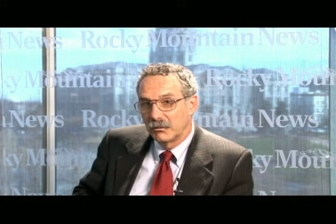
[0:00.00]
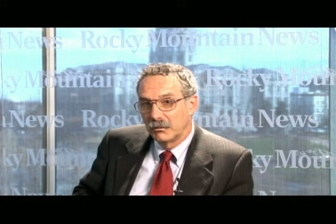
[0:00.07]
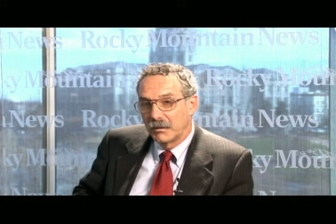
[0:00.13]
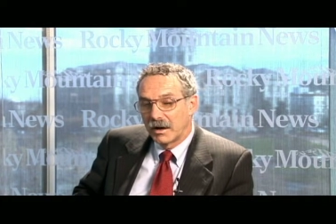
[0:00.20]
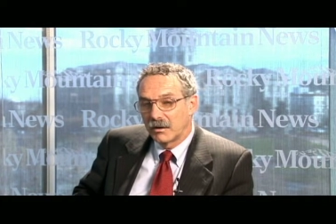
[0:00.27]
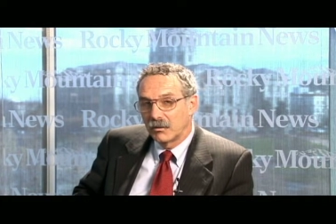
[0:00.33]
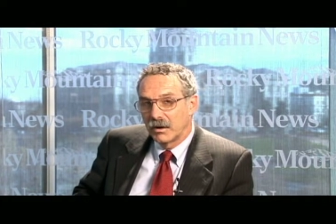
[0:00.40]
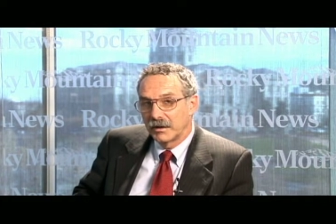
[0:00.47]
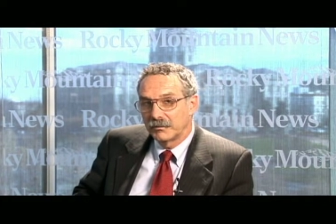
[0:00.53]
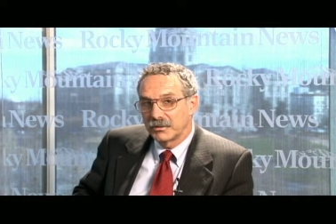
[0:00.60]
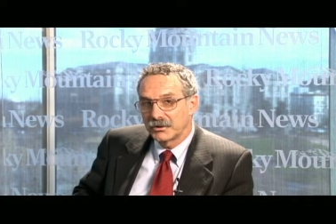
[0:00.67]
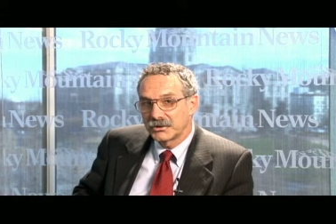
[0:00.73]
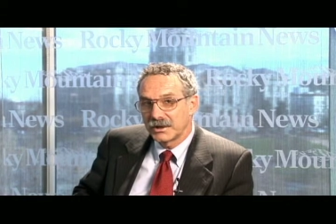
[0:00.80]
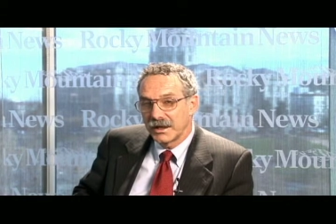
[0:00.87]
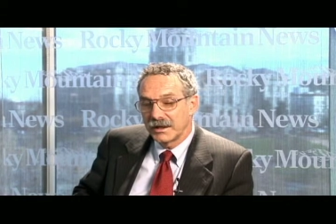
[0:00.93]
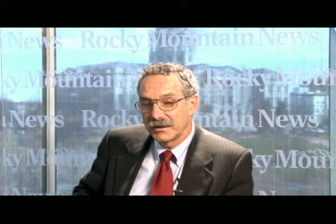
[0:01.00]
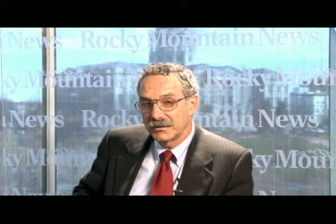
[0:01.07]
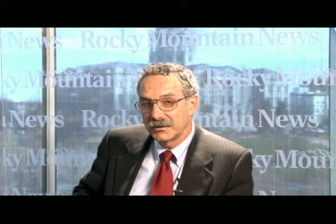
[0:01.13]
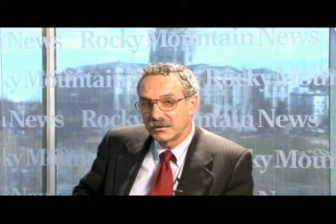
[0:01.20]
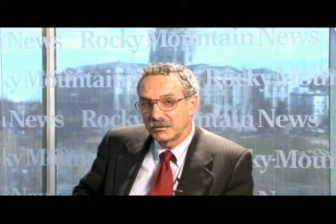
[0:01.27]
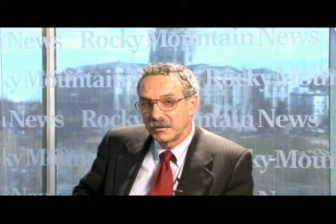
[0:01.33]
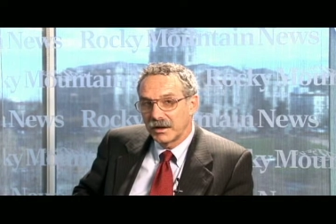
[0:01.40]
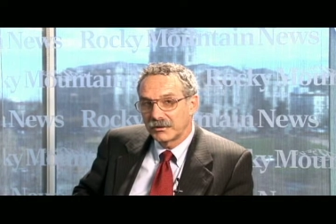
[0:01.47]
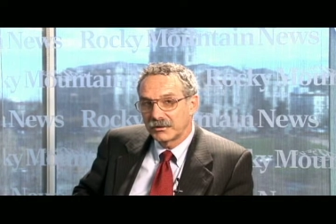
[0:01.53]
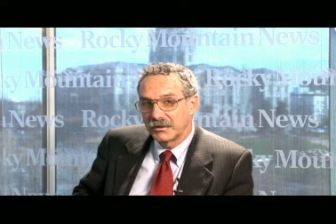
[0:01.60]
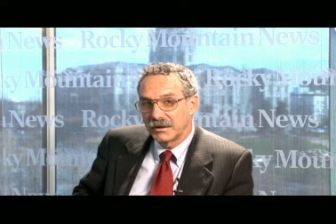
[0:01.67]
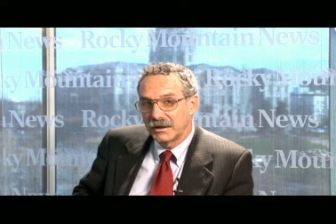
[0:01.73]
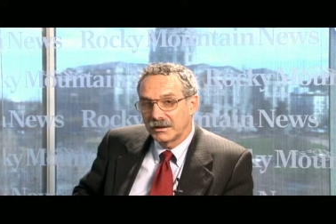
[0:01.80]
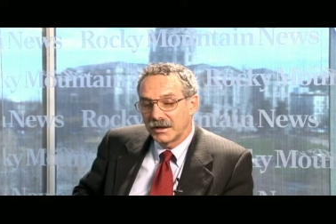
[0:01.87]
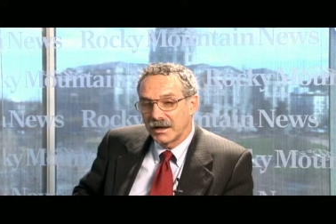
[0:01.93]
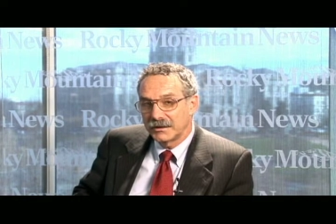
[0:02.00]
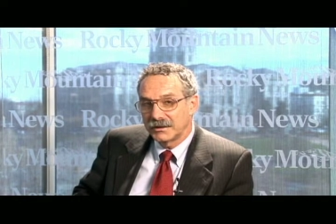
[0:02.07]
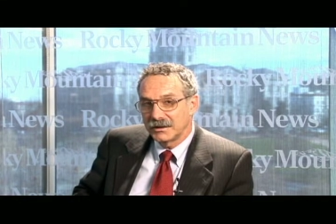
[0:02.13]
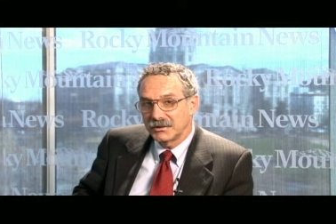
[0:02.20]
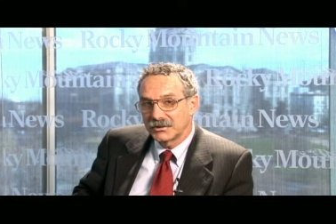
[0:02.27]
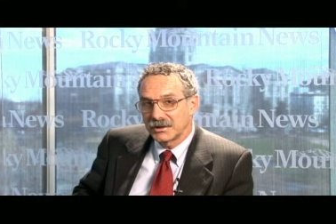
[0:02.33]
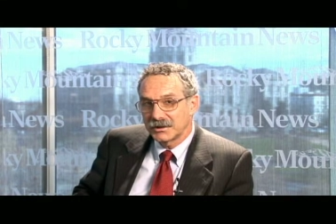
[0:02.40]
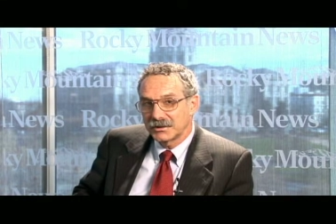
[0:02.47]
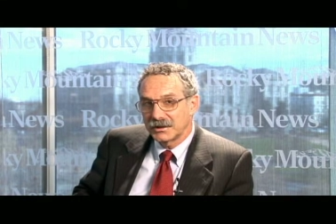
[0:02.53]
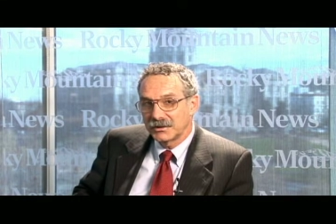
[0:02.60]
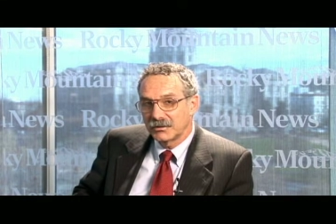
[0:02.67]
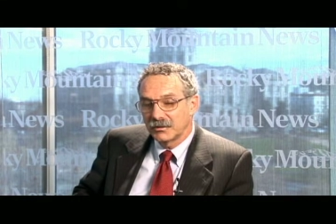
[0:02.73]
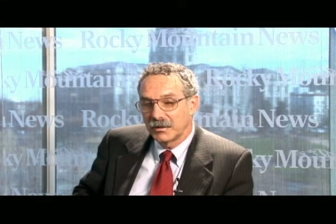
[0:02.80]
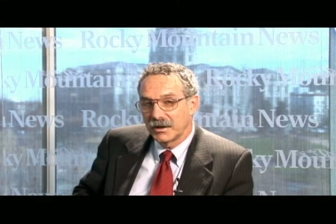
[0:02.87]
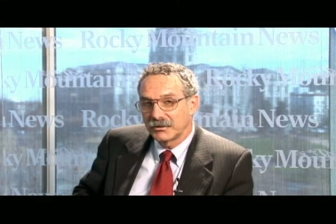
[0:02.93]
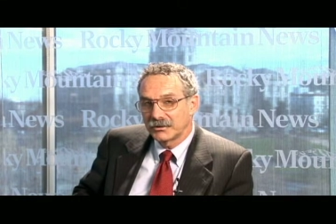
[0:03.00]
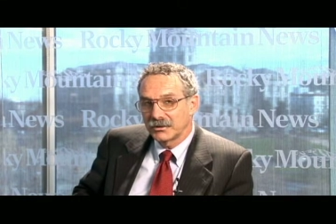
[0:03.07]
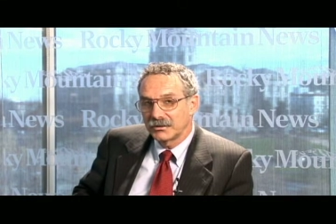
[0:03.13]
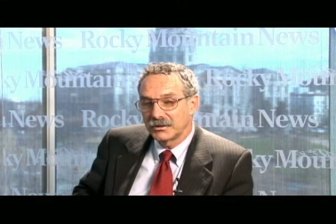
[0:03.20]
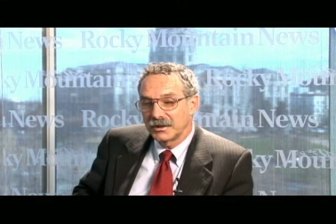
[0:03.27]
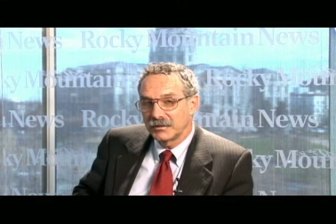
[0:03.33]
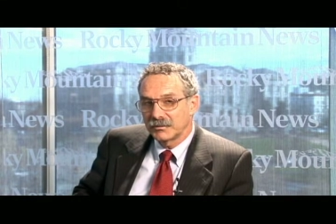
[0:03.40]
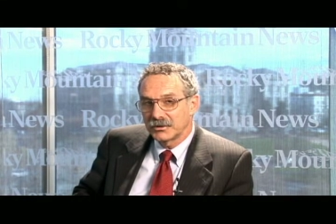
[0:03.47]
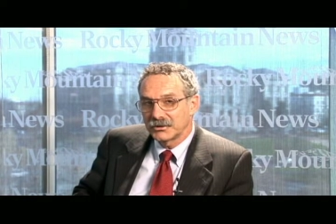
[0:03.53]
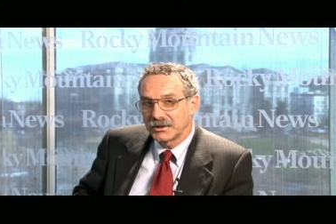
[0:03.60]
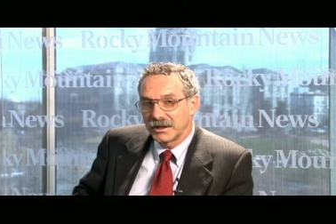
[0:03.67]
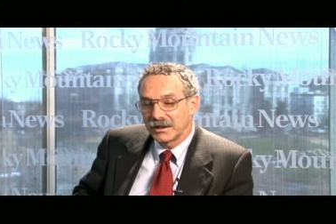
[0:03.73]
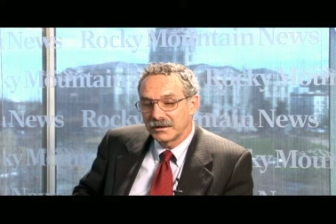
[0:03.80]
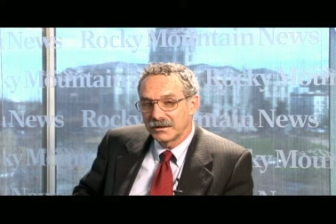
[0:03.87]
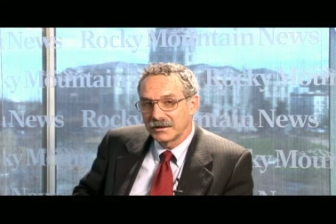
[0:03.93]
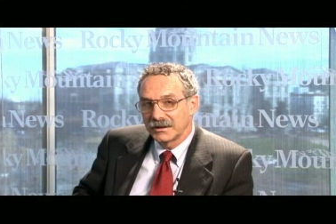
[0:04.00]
about 1% to about, in 1960, to about 13%